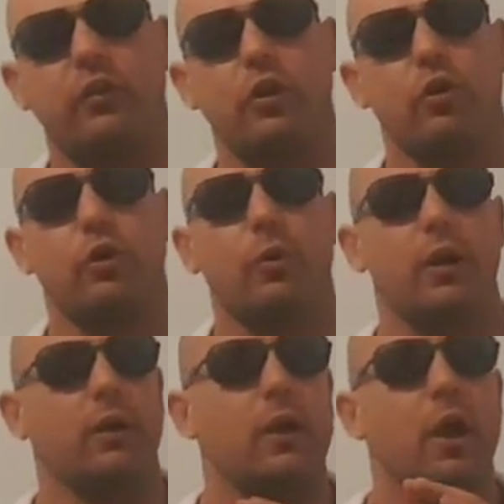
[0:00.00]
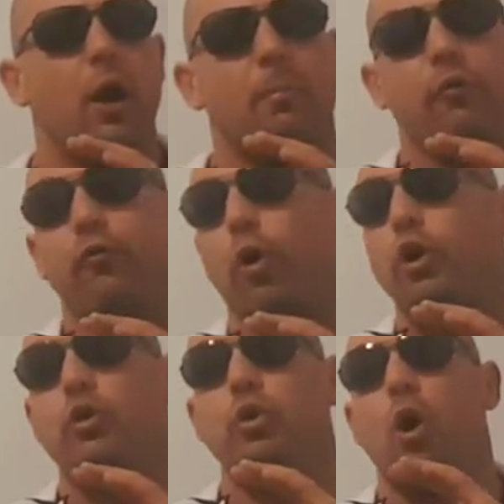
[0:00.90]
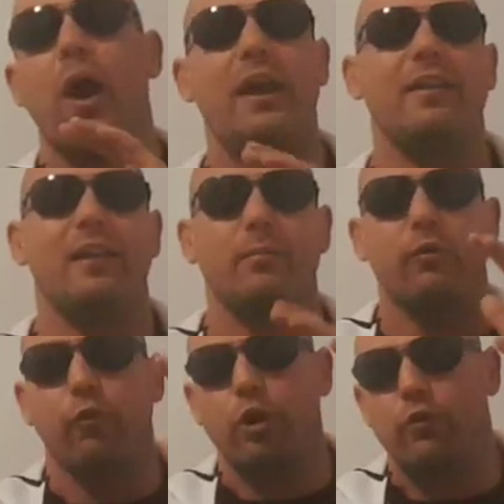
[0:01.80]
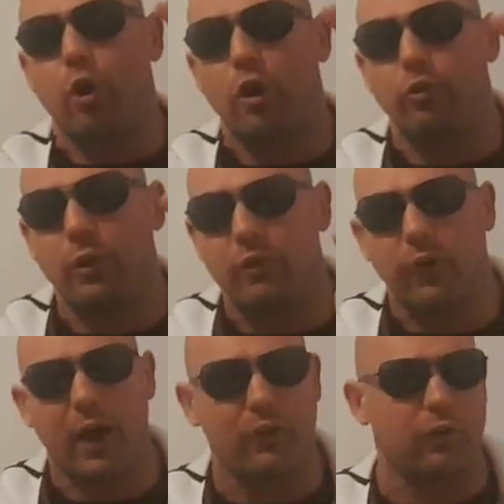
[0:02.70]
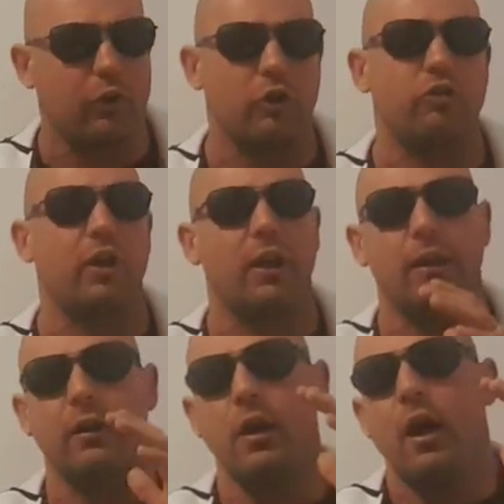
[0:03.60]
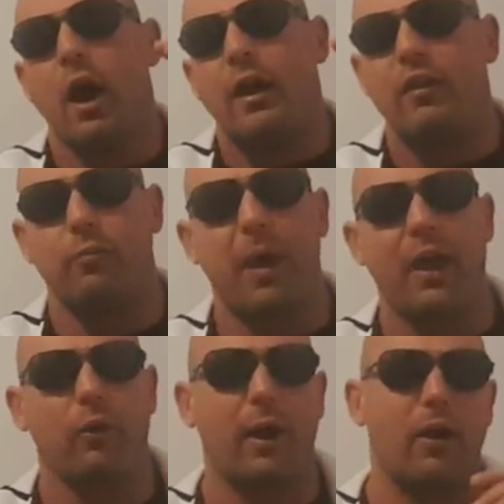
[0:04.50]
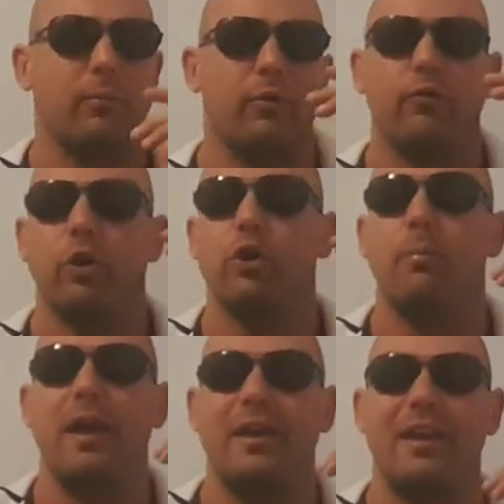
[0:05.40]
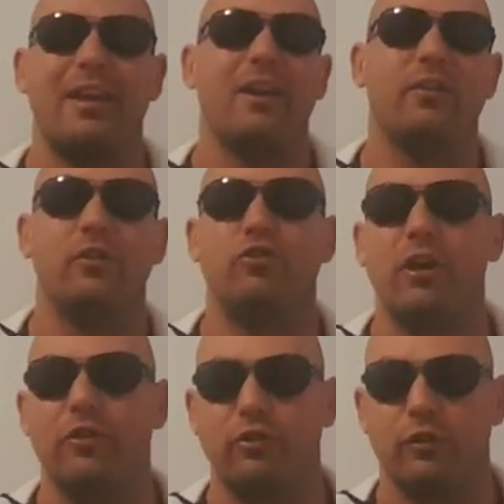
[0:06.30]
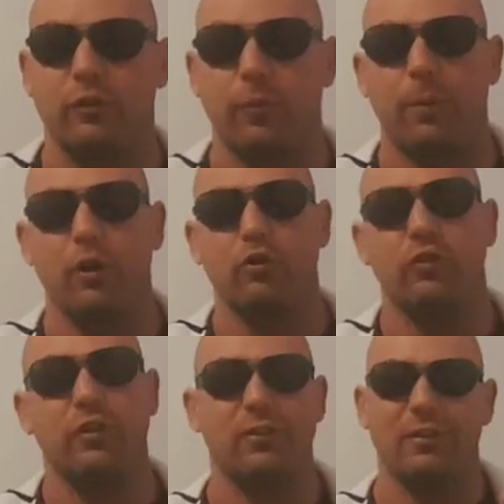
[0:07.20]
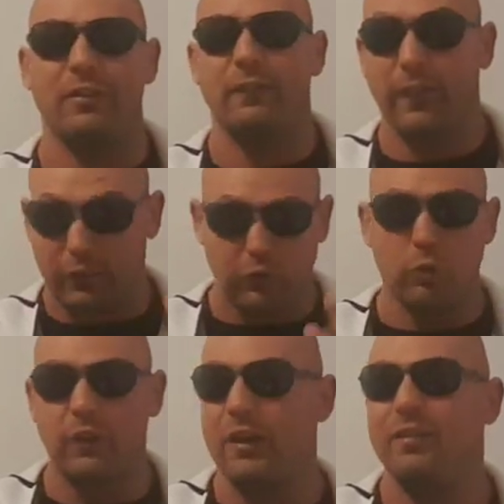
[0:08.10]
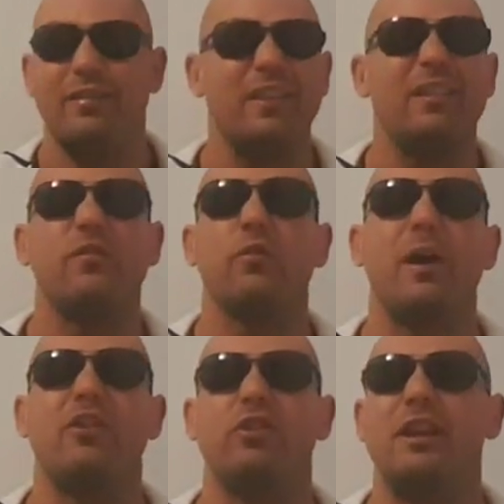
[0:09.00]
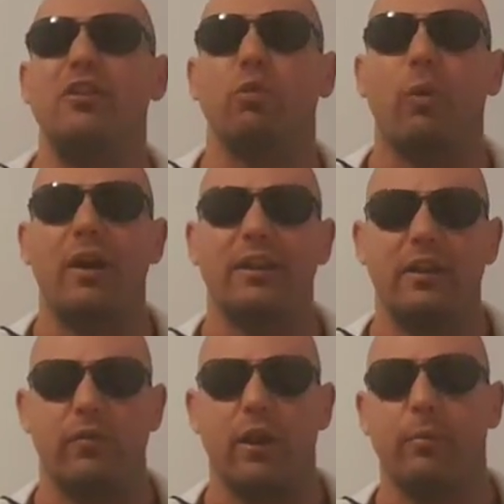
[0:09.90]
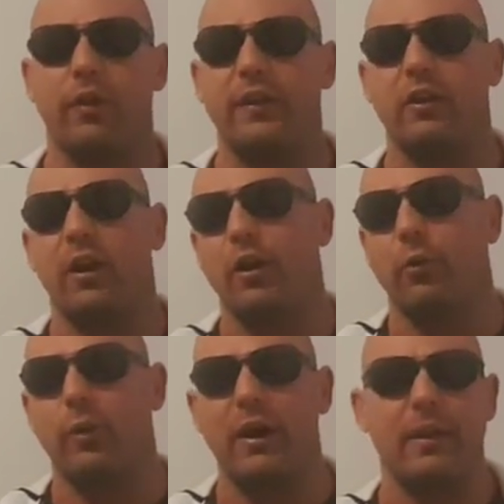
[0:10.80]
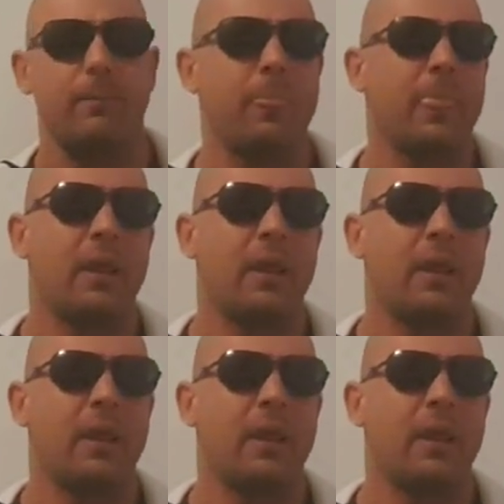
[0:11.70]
things that you're doing before you know anything, before you've gone to an advisor and you're checking his background, before you're making any kind of suggestions for purchases. Let's do this. This information is readily available on the internet already.